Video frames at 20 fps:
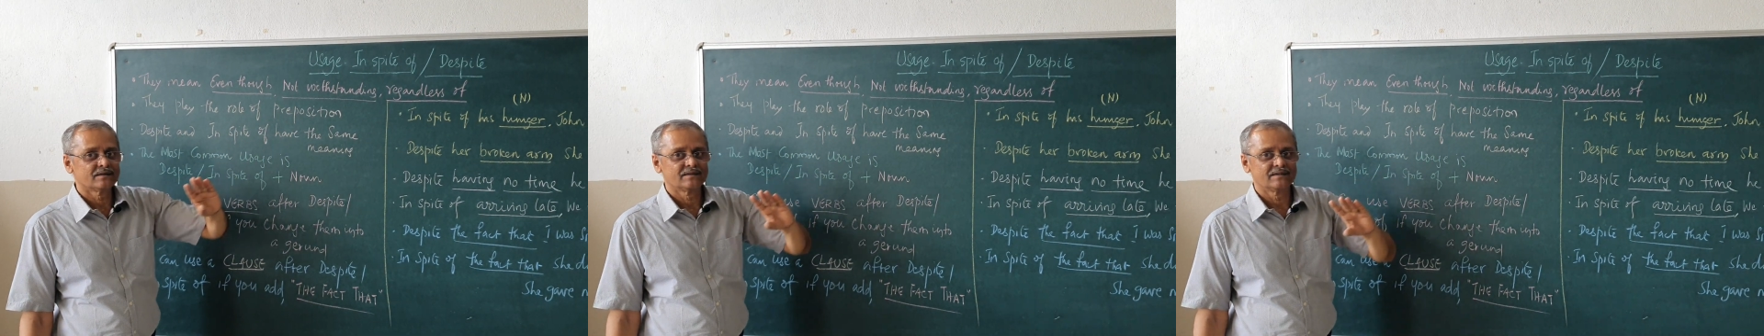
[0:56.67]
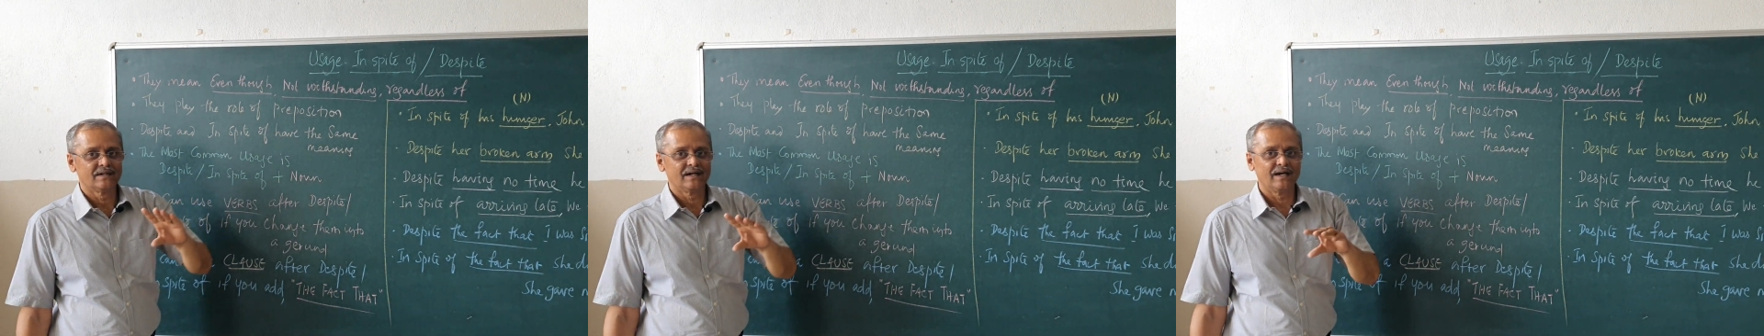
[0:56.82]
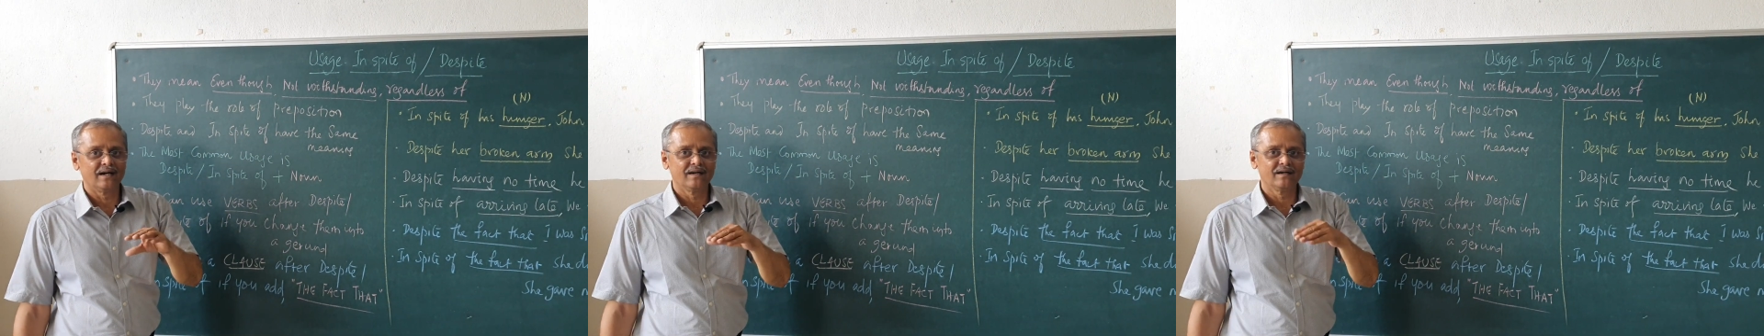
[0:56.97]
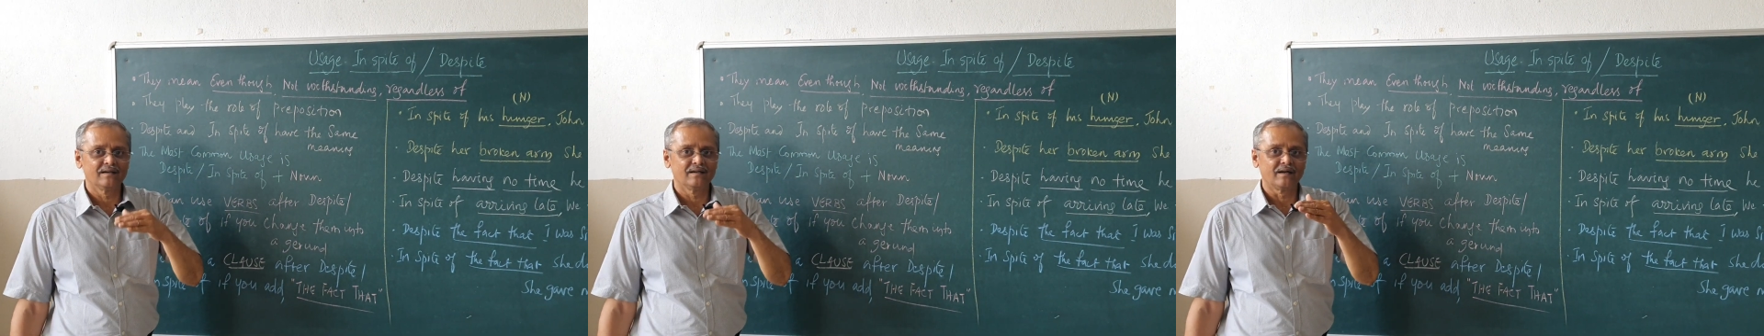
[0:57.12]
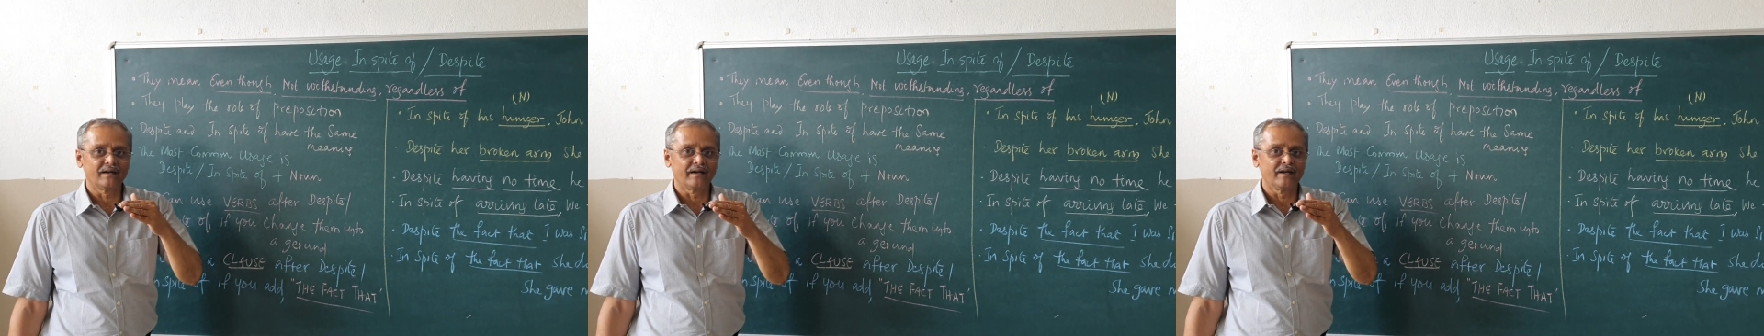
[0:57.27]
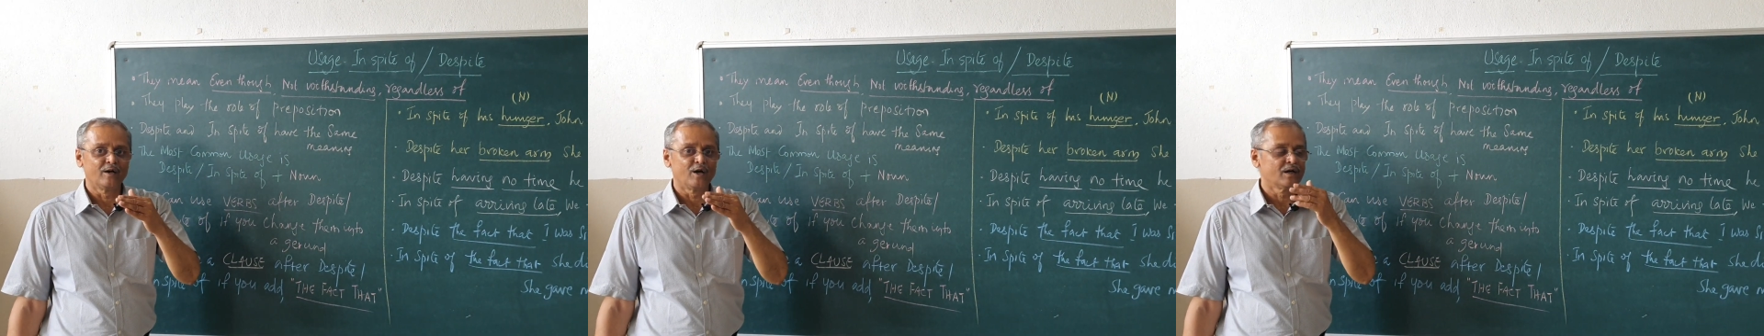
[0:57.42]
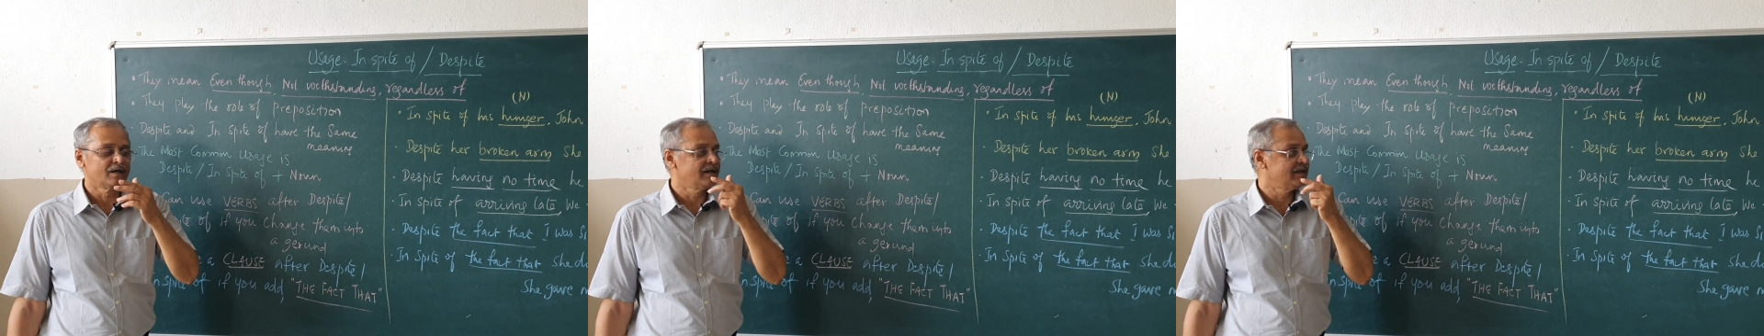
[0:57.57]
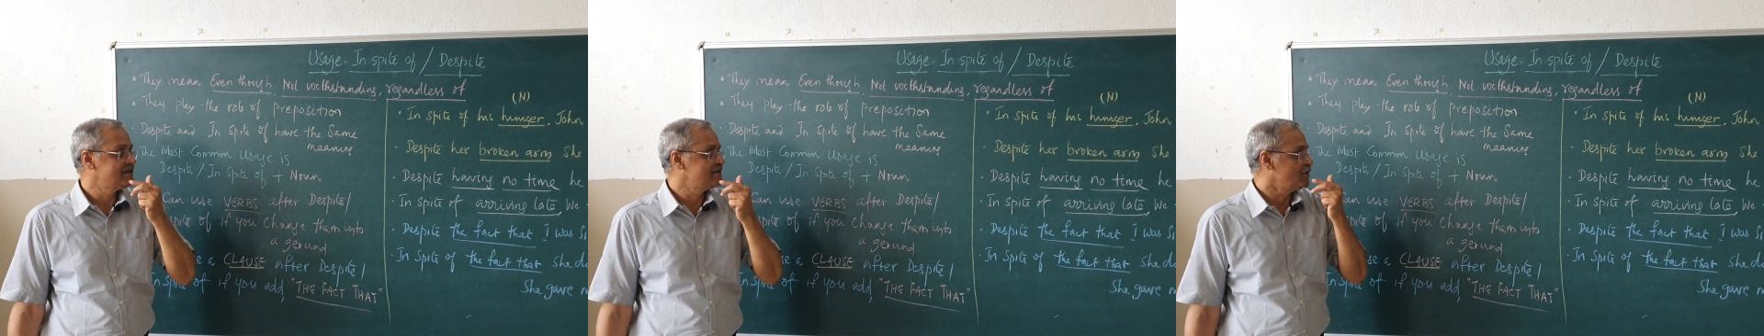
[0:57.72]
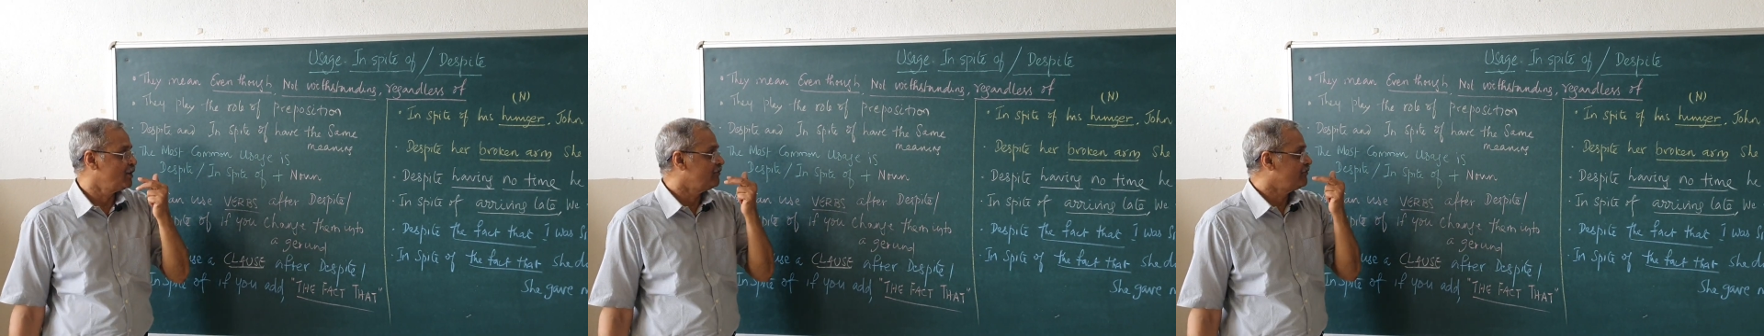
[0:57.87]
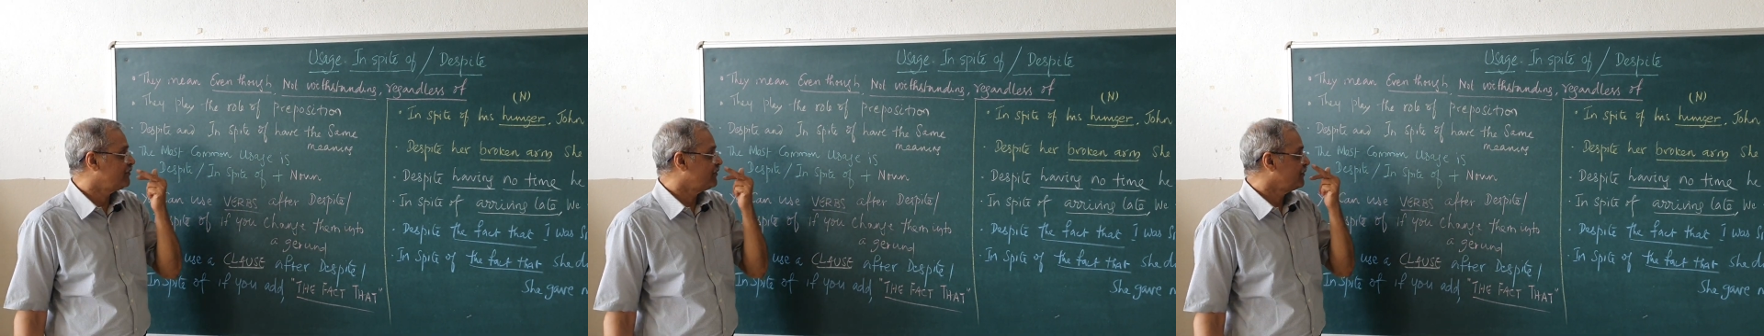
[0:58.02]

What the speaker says: and regardless of.